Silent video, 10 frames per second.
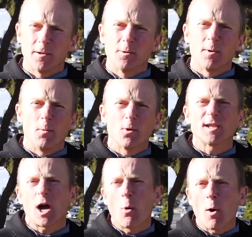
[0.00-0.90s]
little bit more
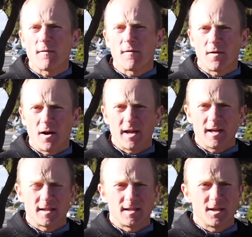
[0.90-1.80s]
toe off, I
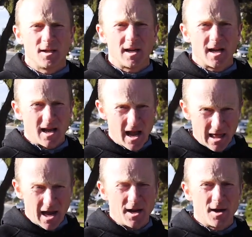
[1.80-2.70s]
guess, to
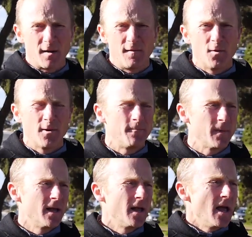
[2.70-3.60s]
allow you to go forward.
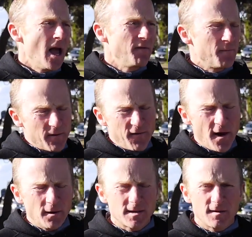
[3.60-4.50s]
And my
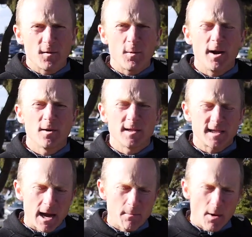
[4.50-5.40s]
final tip for running on the
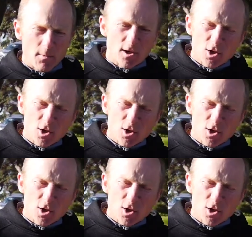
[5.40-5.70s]
sand might be to